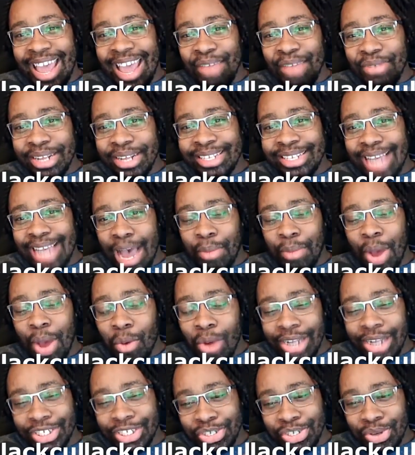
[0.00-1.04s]
every time I
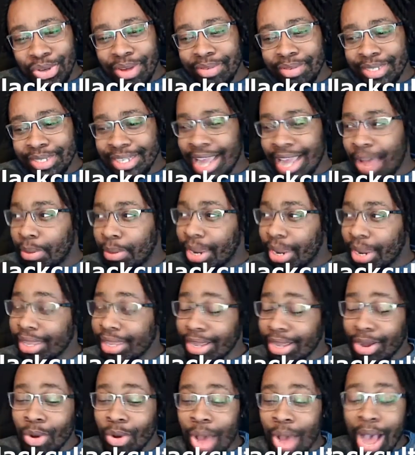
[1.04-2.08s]
watch UFC, I'll be like,
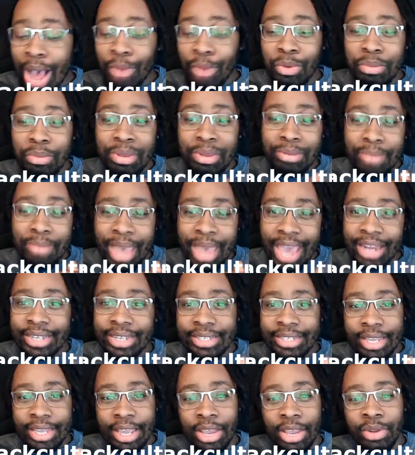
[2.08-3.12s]
yo, I would be mad
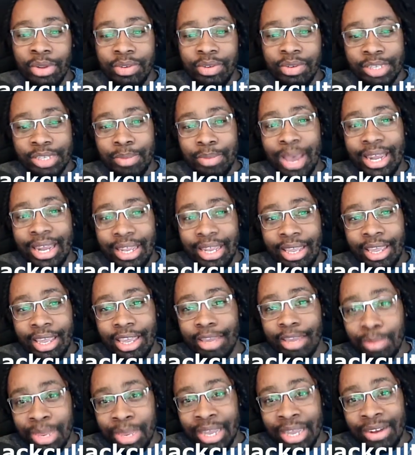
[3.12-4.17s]
as hell if somebody
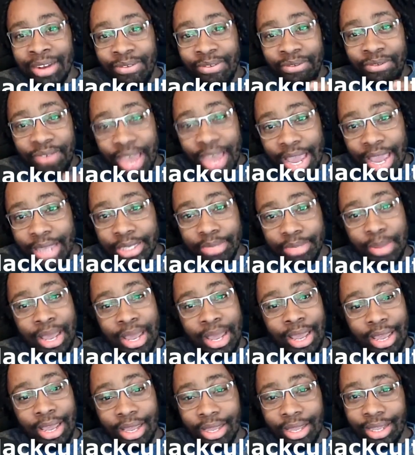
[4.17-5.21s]
kicked me in the face,
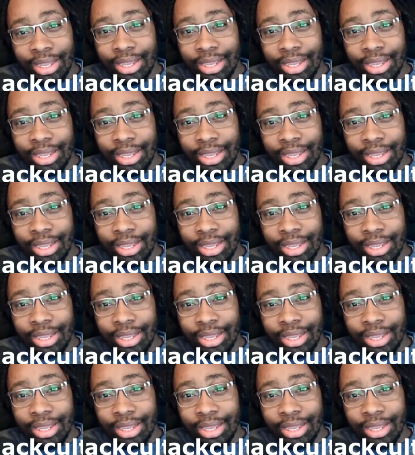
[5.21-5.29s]
man.